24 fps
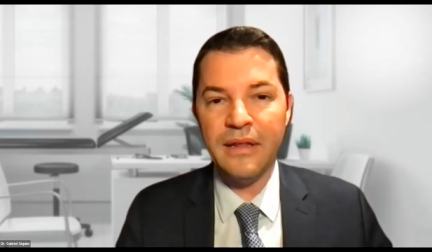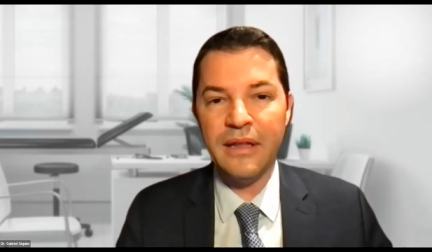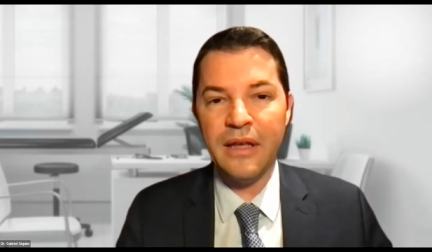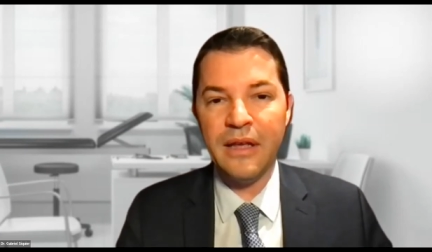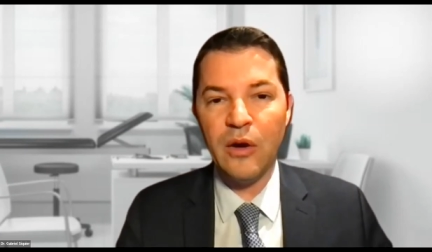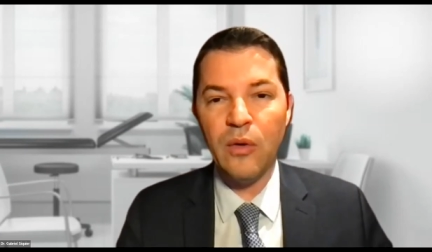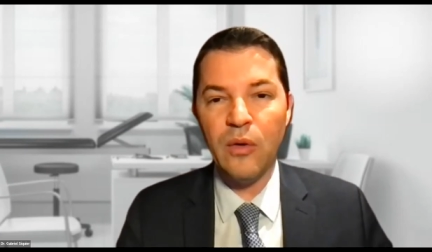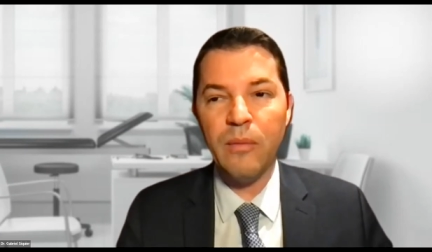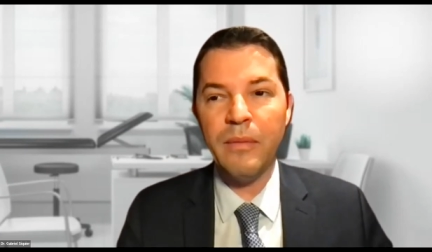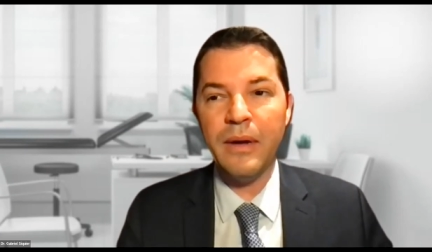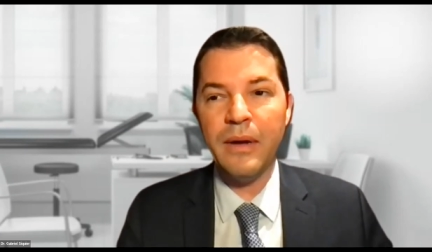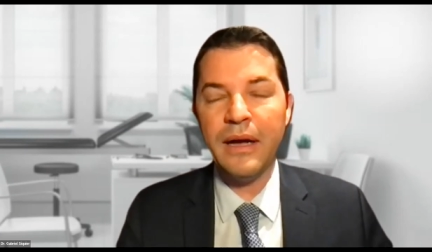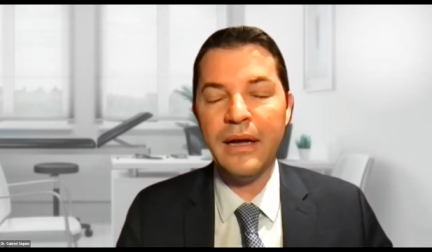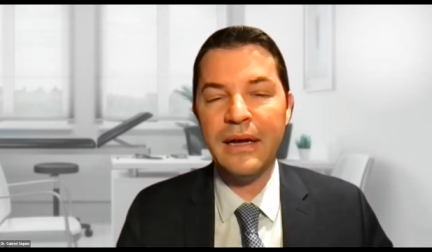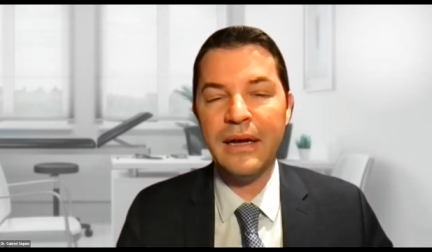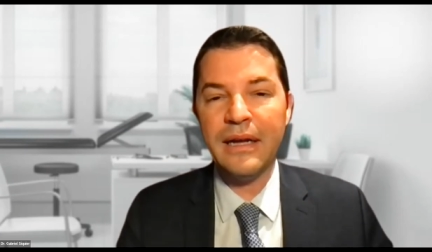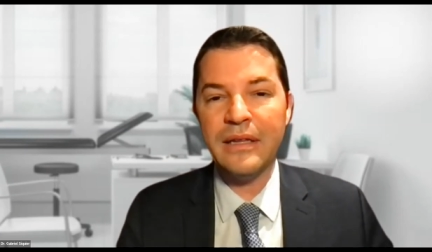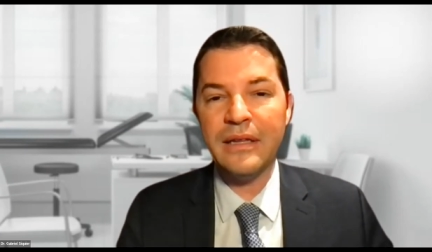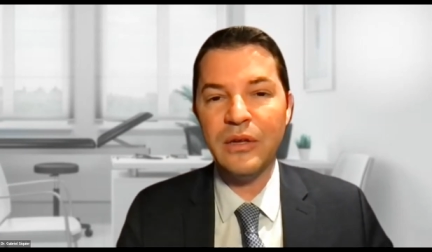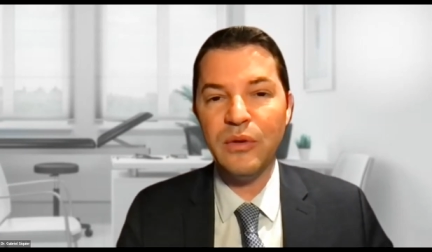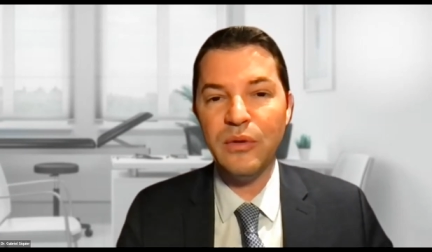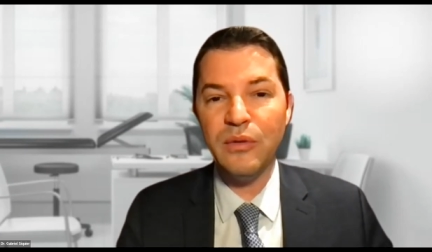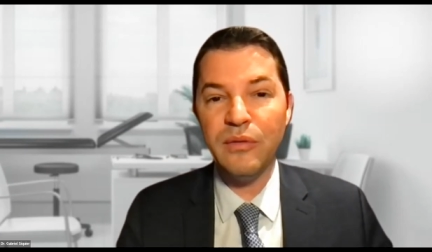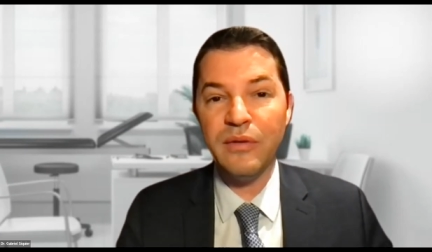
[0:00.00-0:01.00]
NEOMA
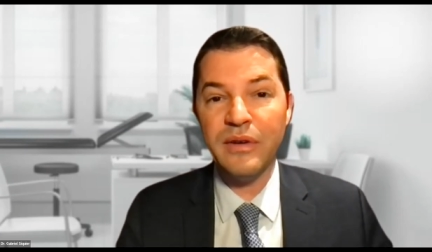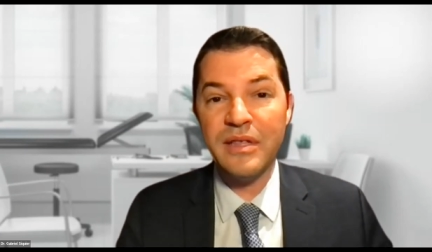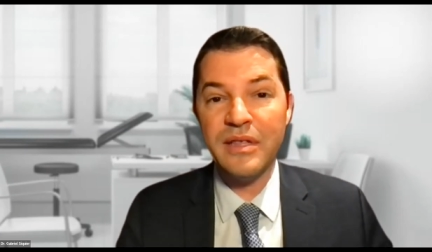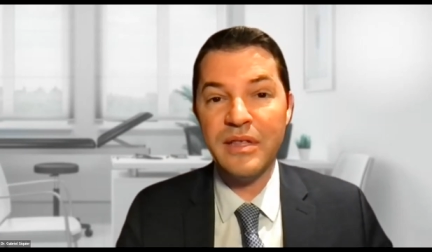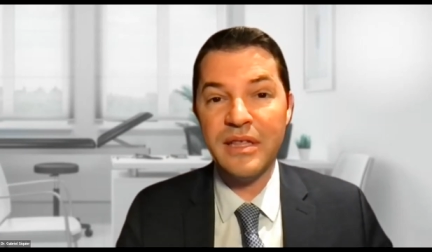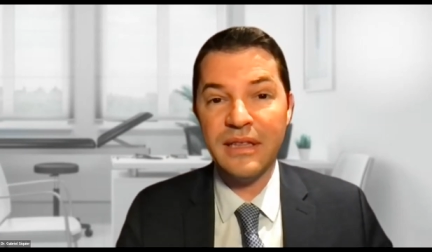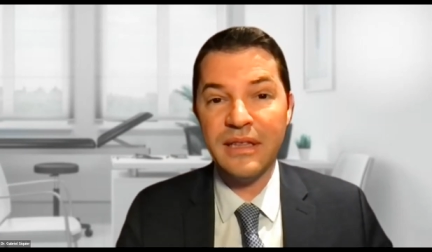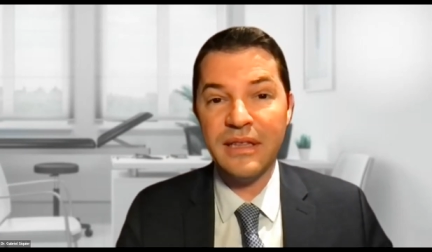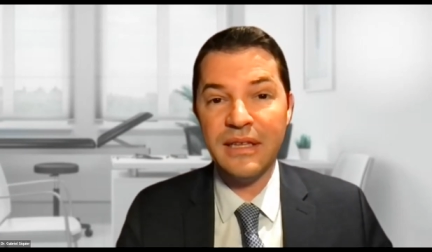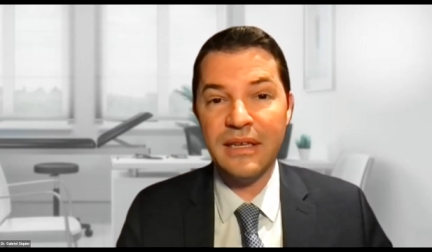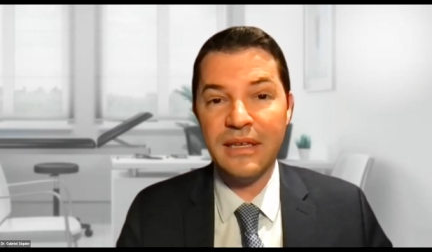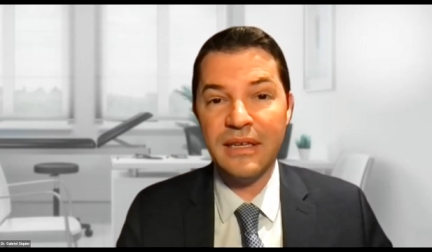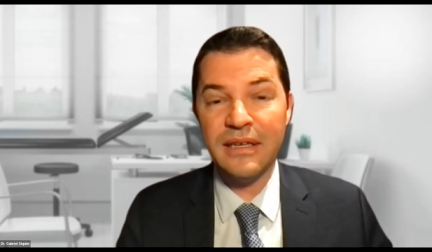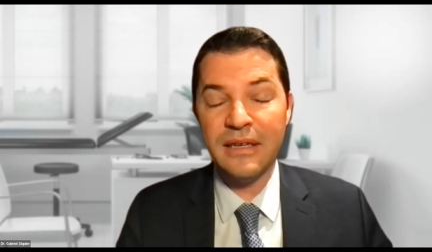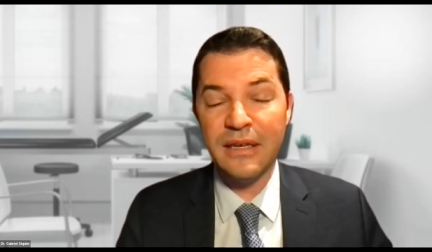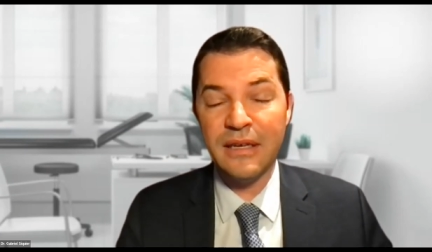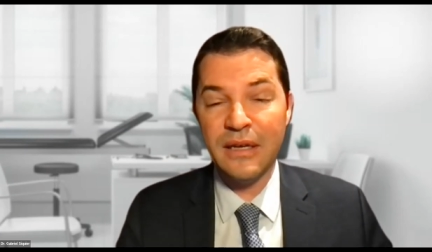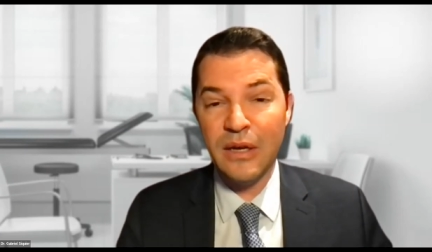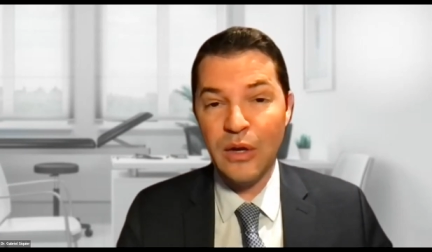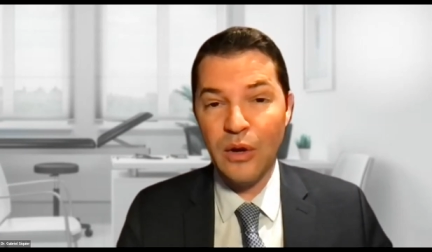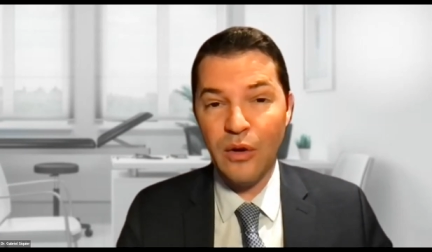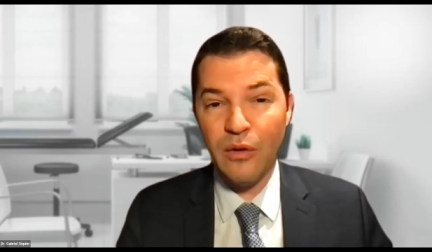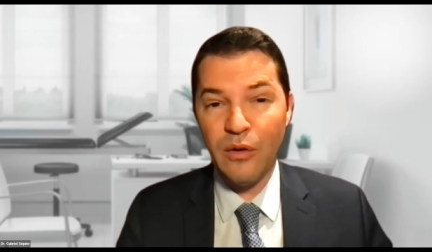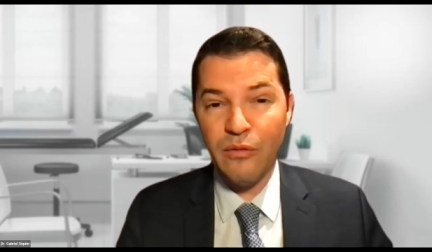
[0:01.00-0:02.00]
at the University
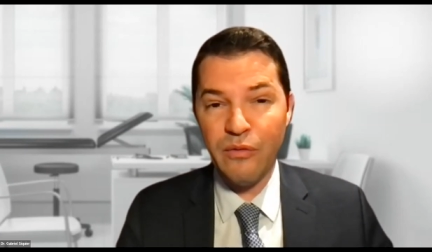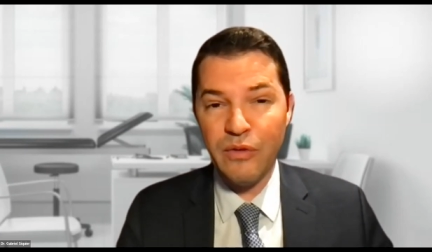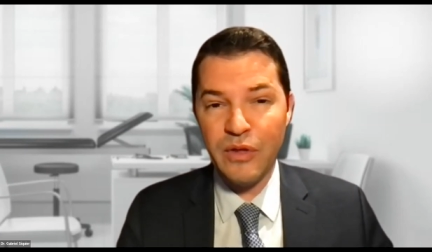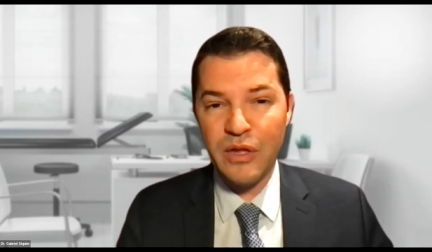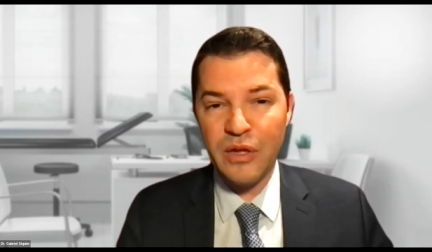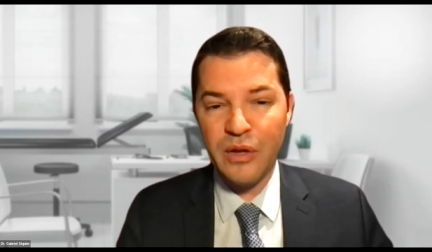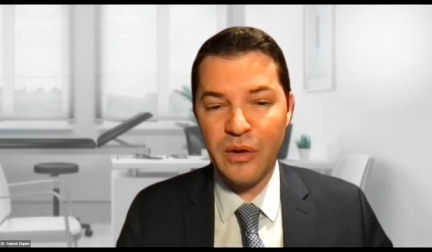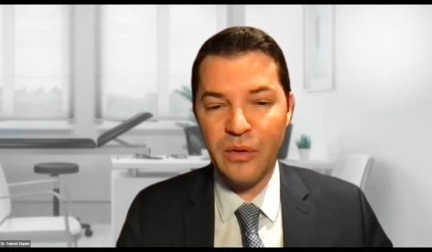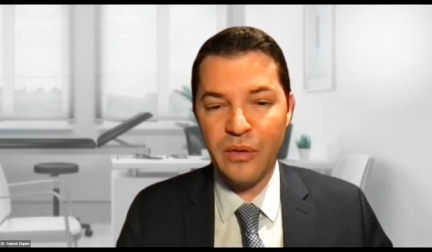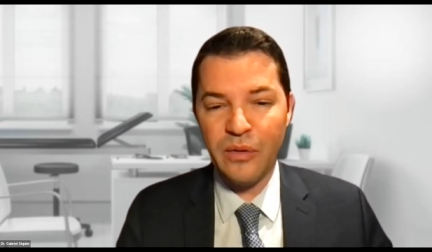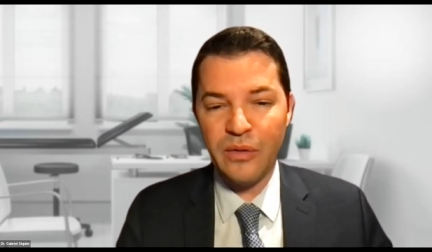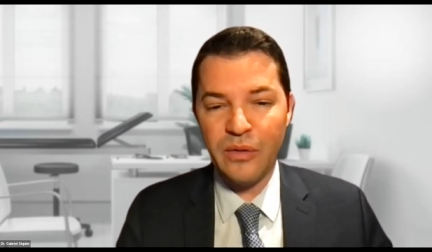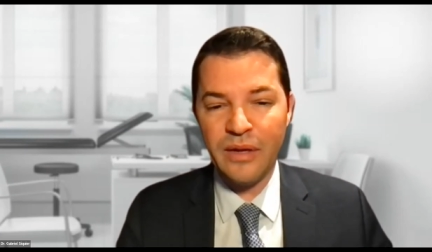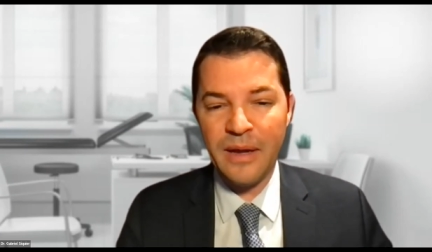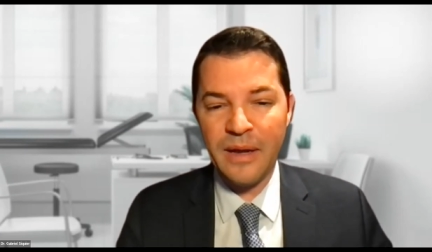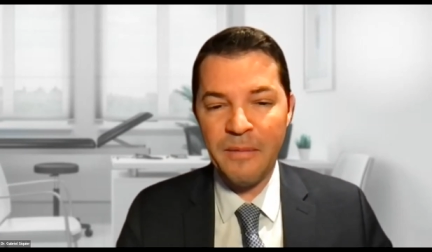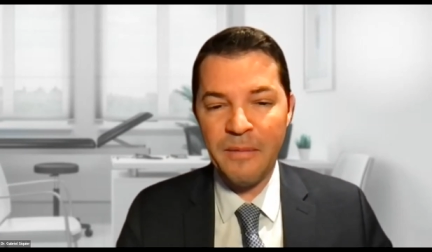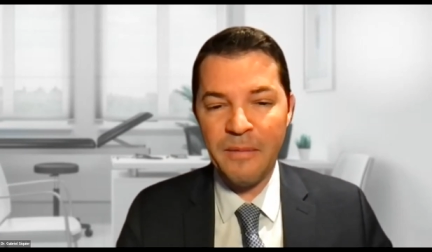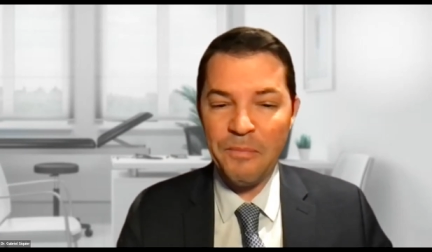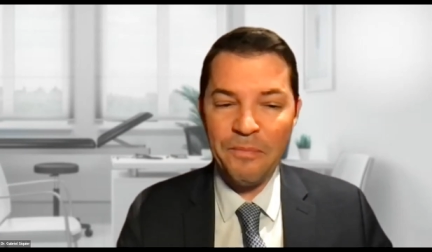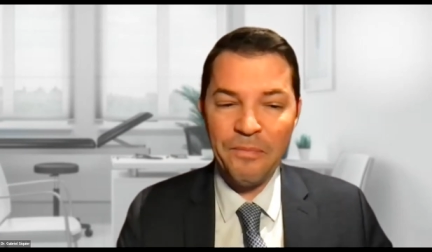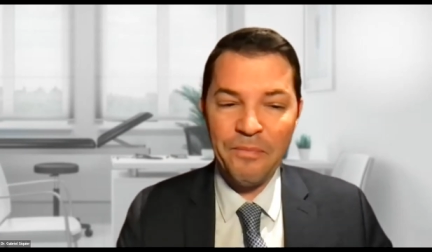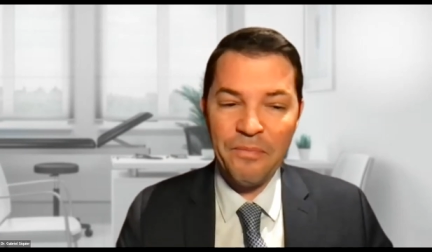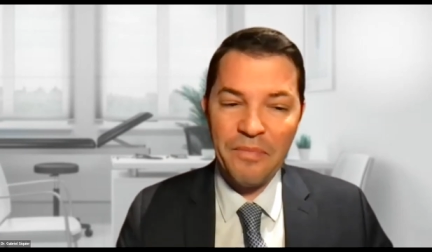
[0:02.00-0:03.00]
of
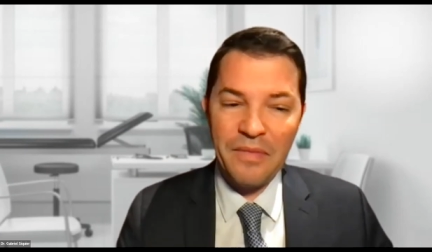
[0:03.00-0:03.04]
Girona.